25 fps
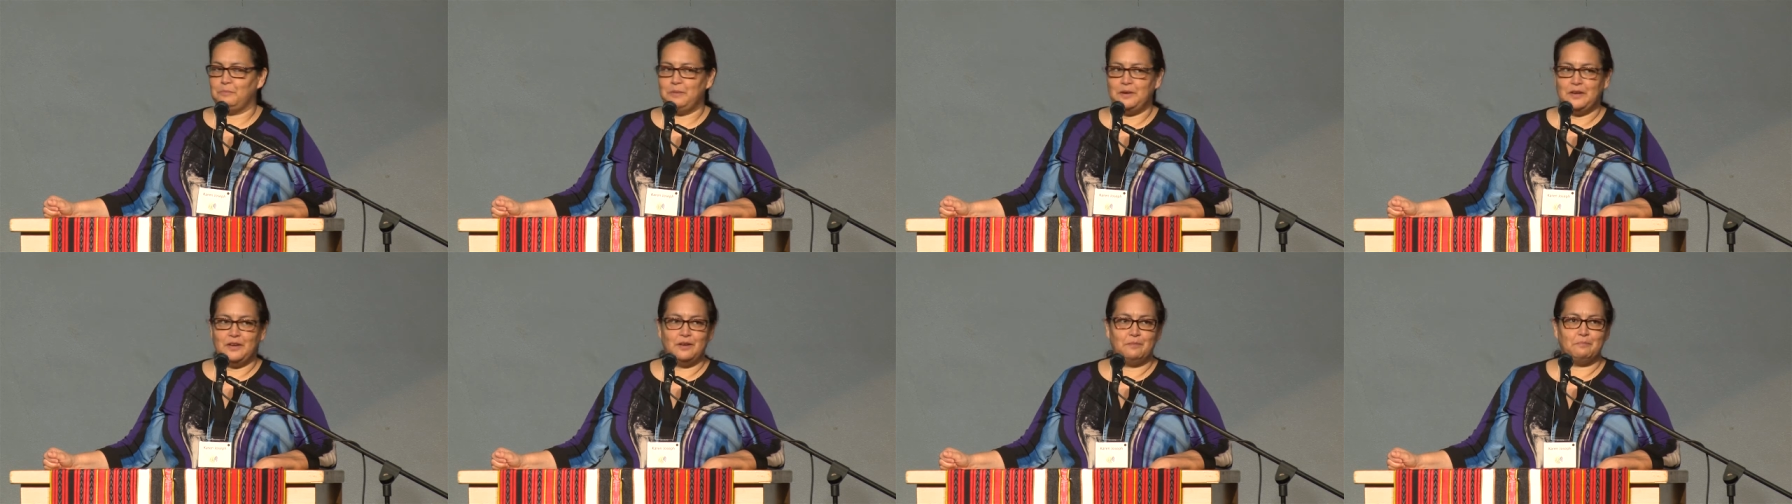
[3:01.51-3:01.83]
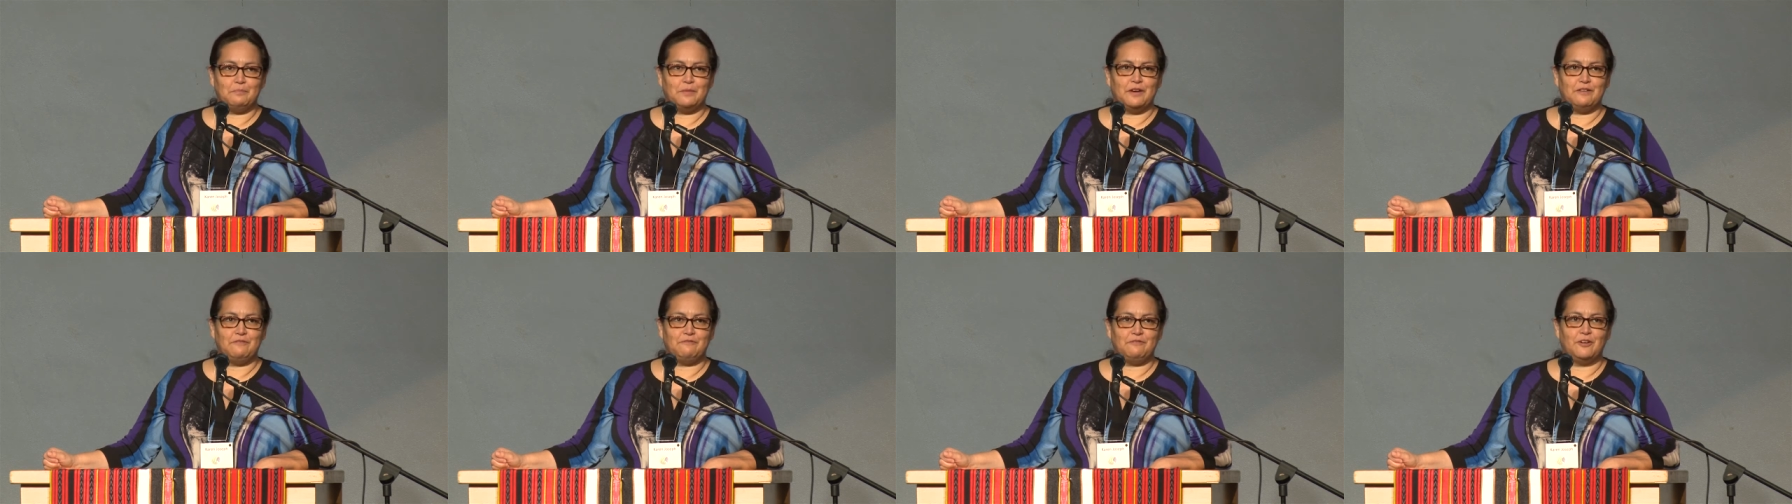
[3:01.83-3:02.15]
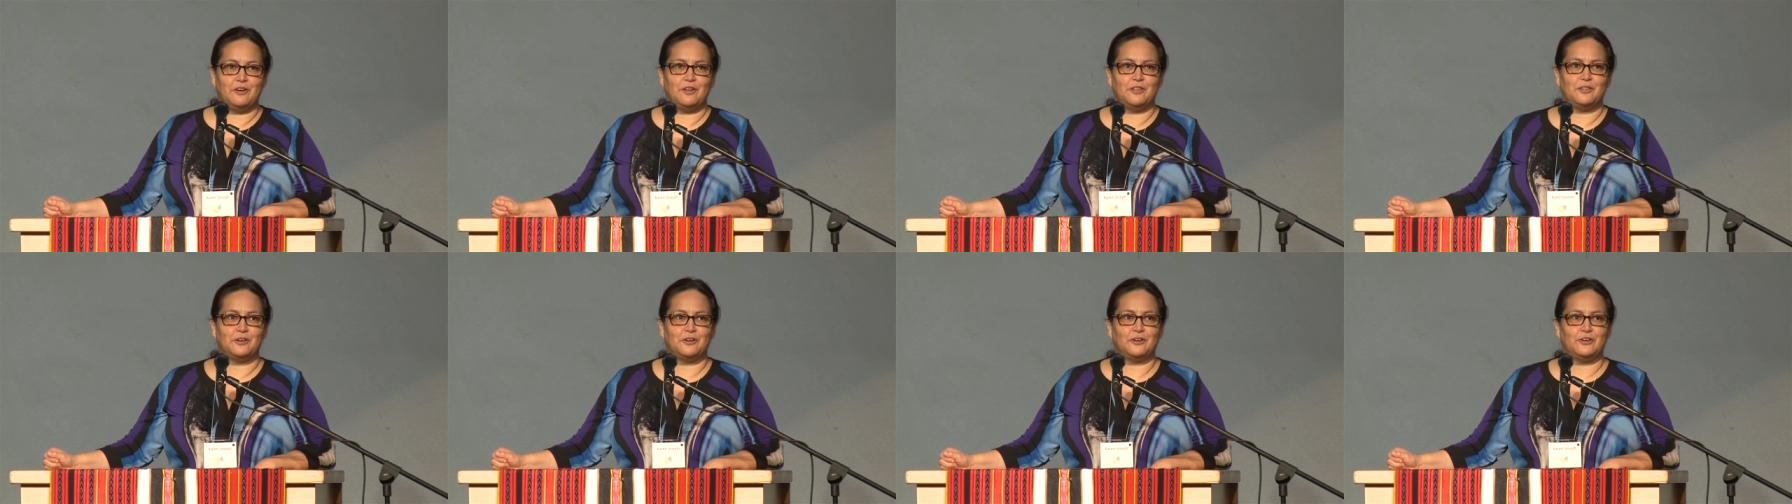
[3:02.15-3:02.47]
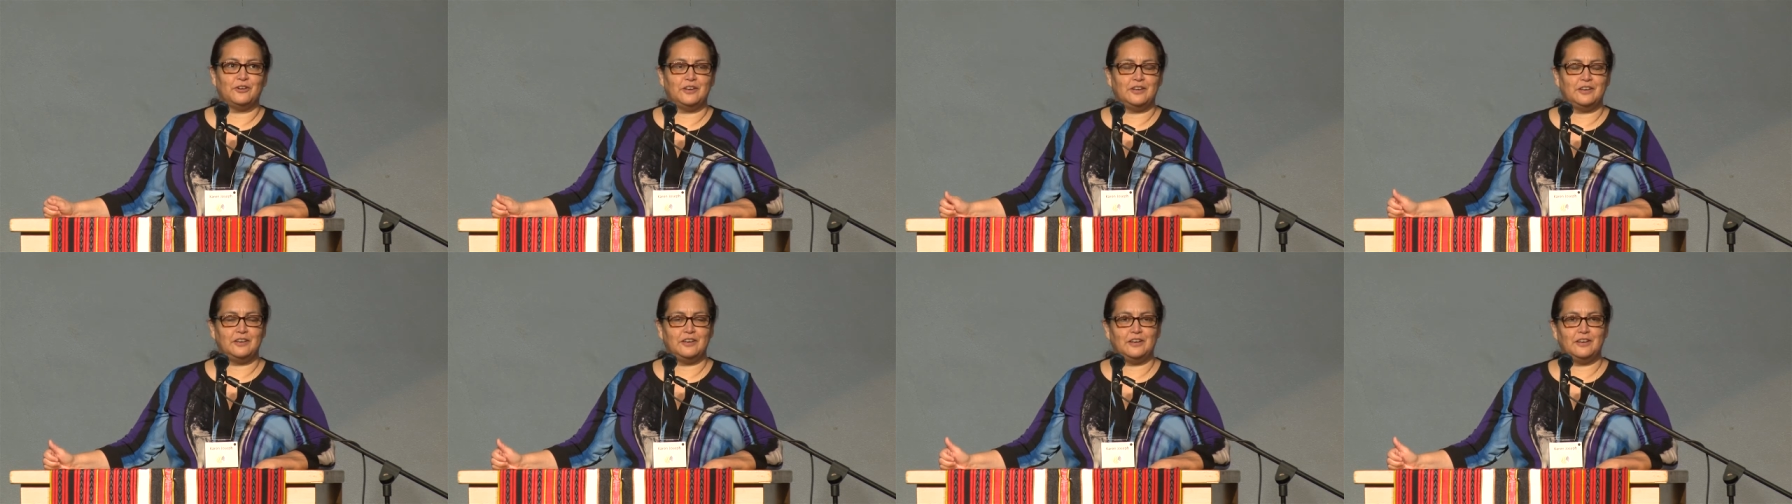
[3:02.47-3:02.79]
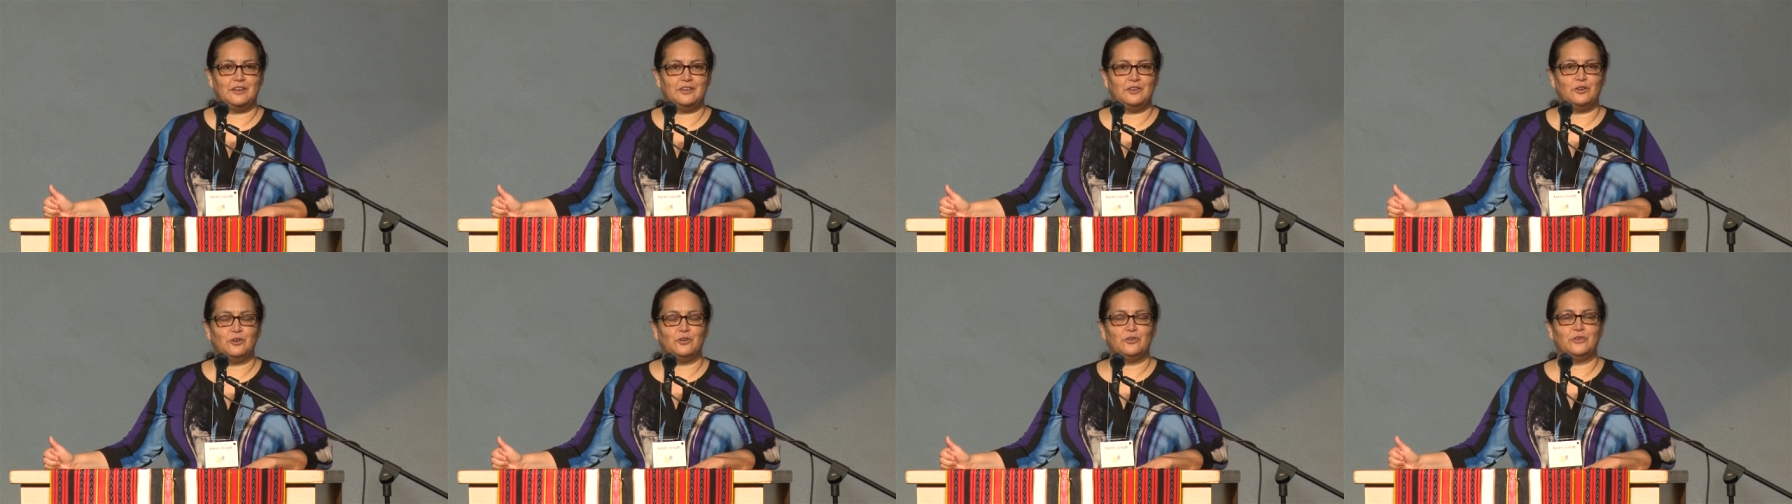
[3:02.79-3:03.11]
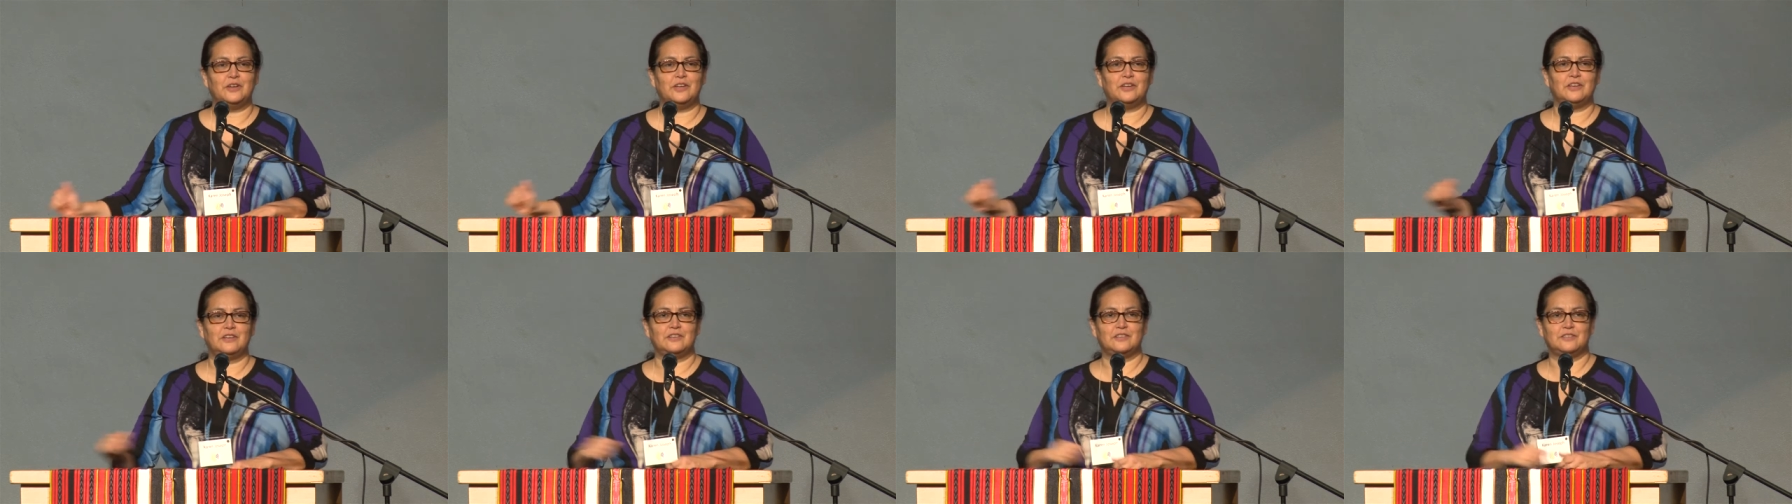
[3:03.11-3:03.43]
being my father and, and
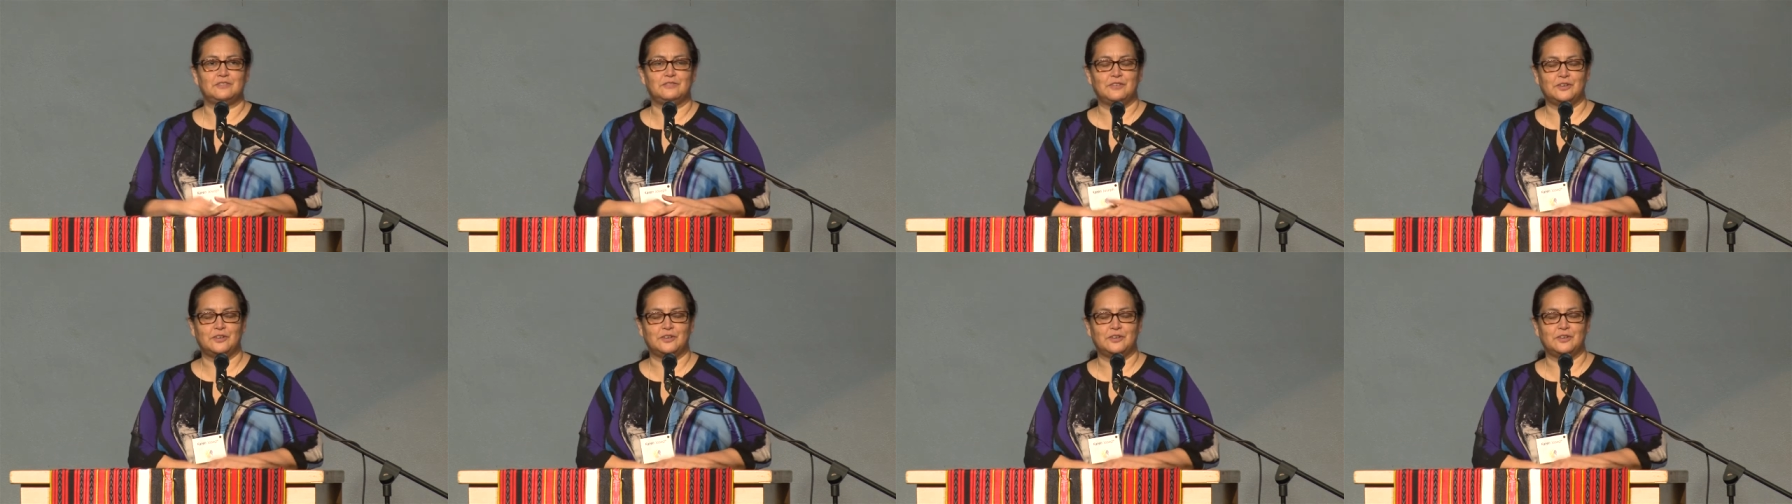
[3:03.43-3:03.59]
knowing his